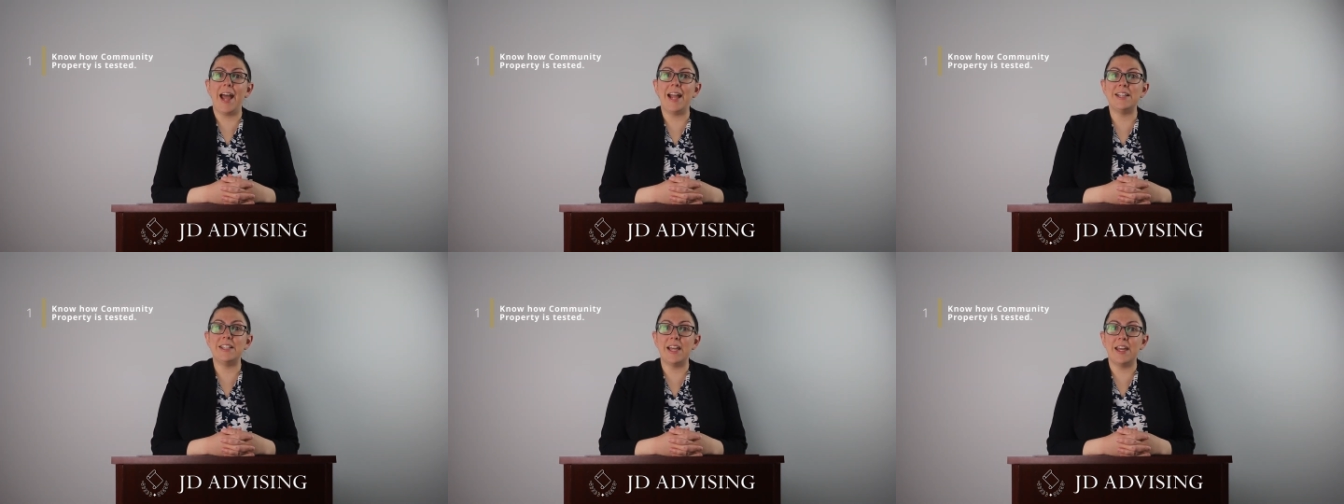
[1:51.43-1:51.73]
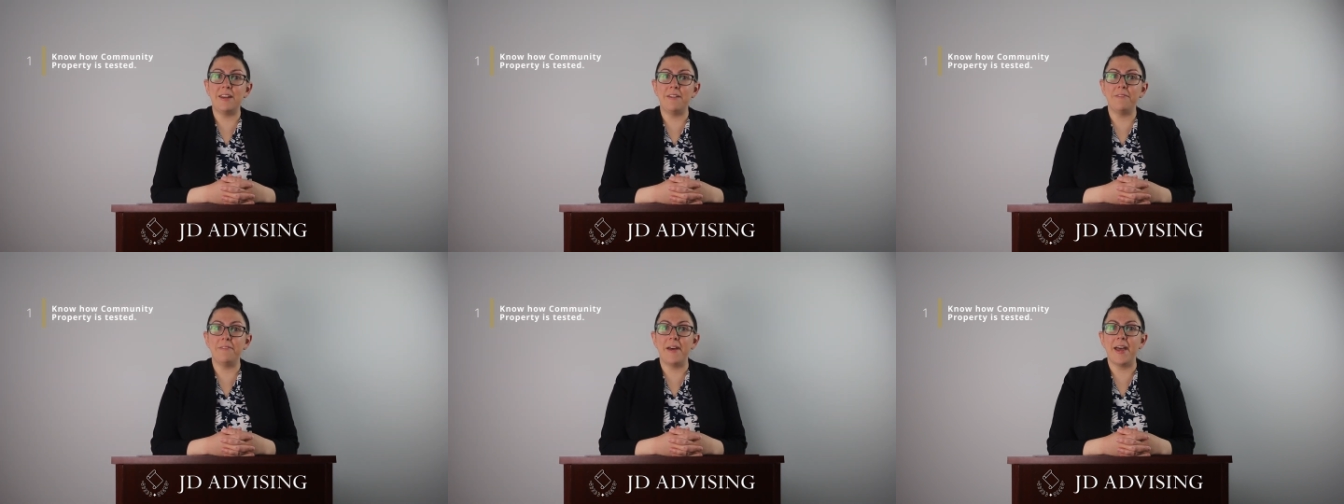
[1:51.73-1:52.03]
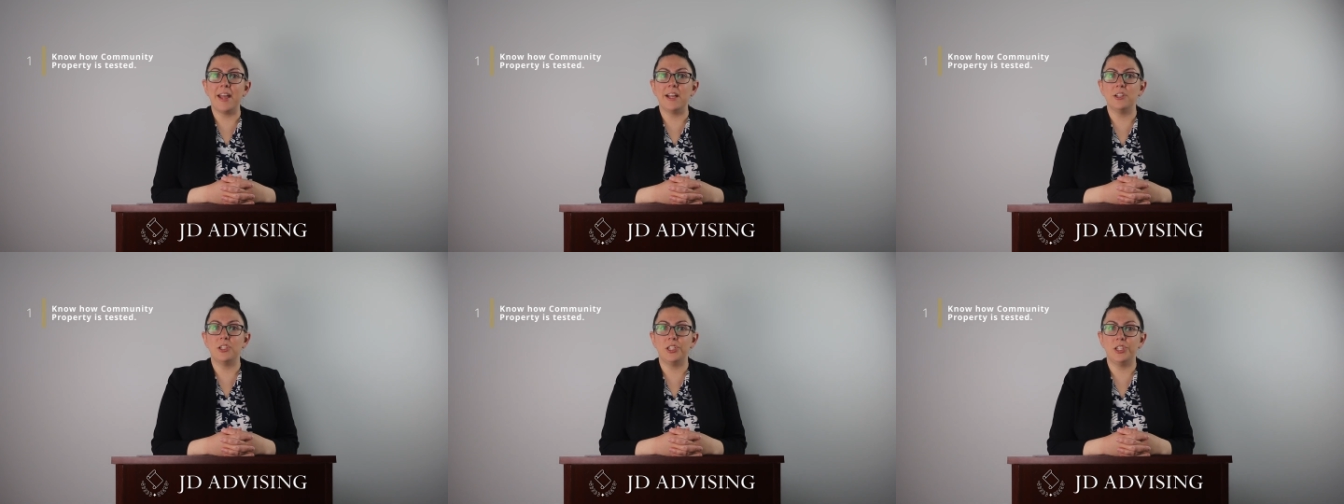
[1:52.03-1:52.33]

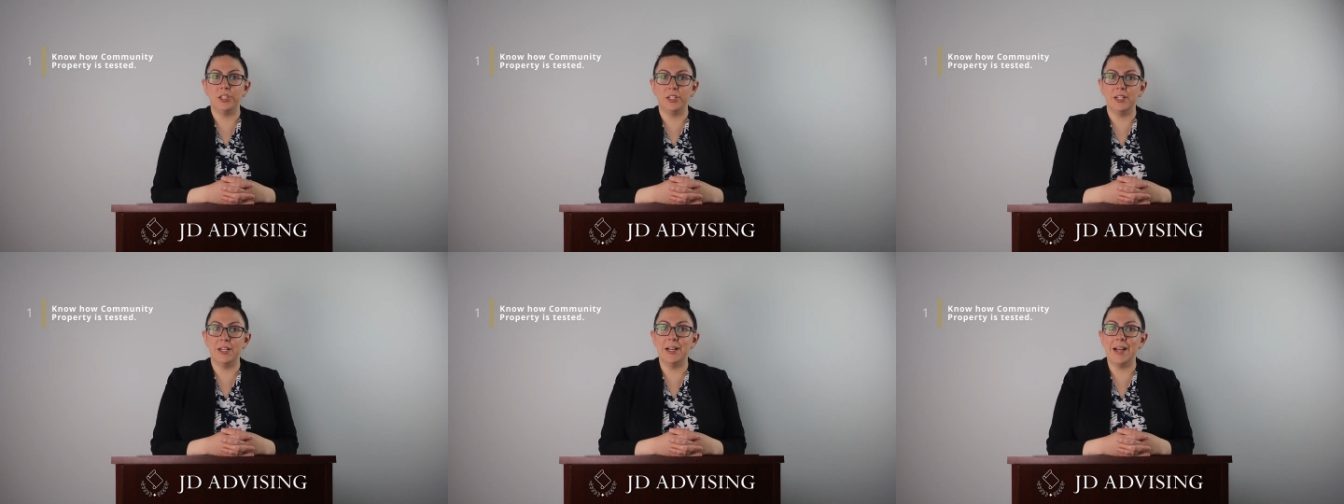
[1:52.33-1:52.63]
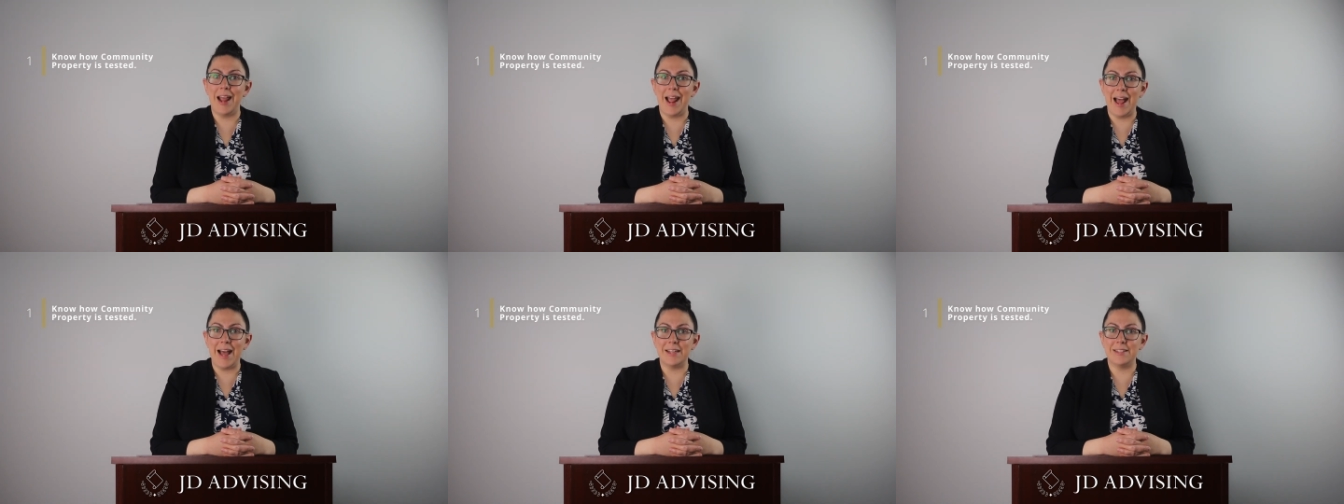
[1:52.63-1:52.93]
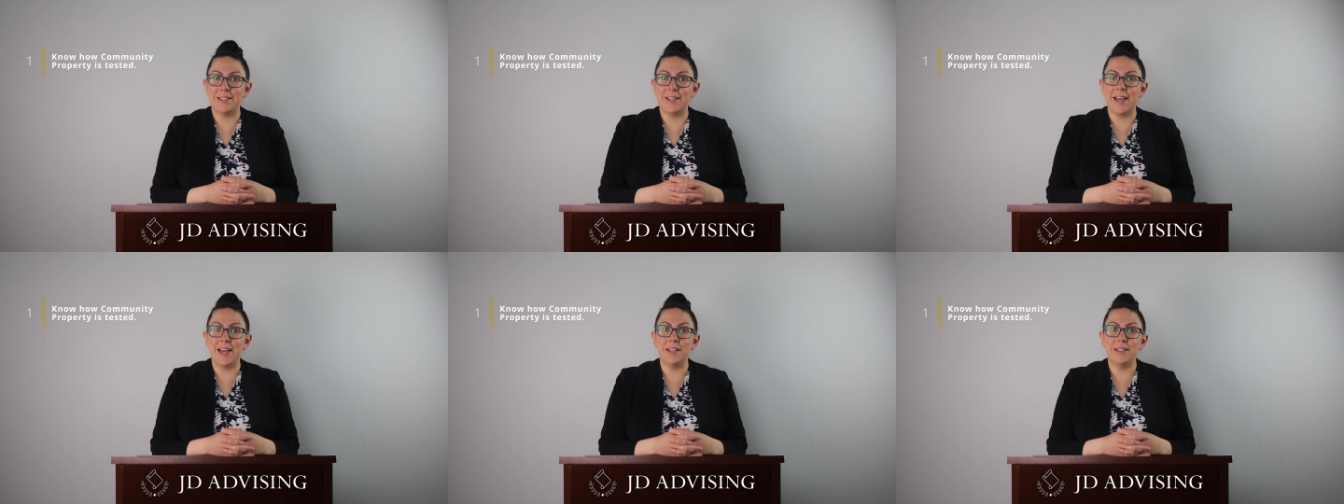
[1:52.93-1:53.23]
identifying certain
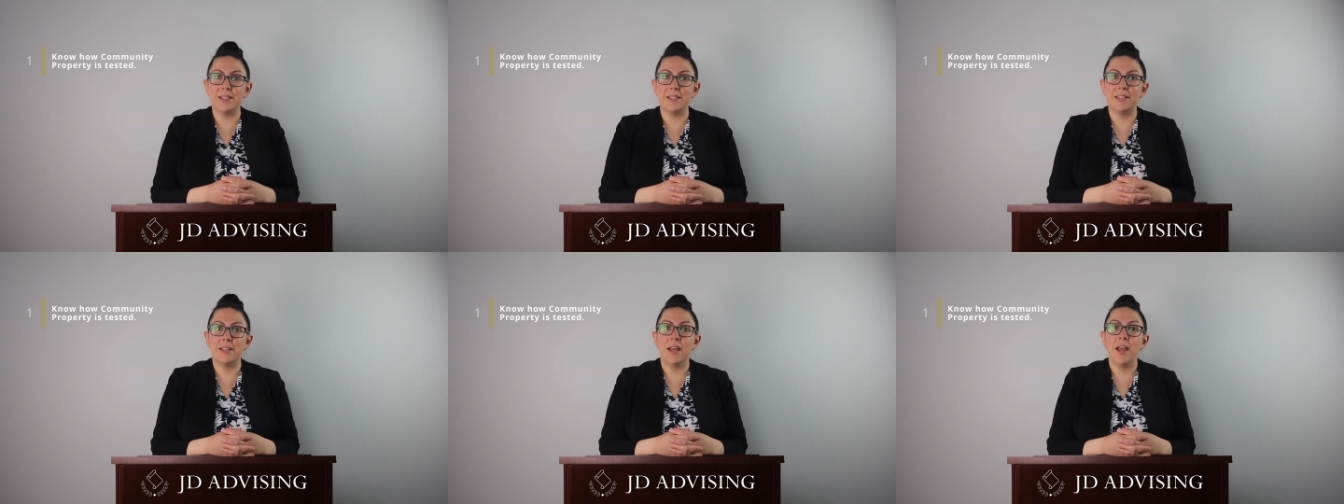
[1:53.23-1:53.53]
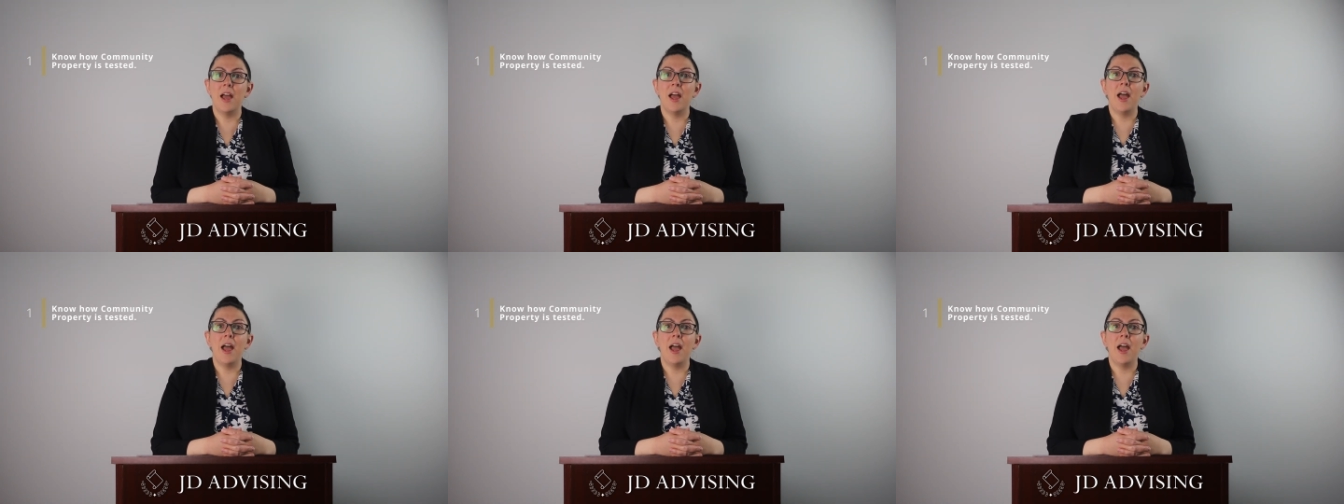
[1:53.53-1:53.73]
assets,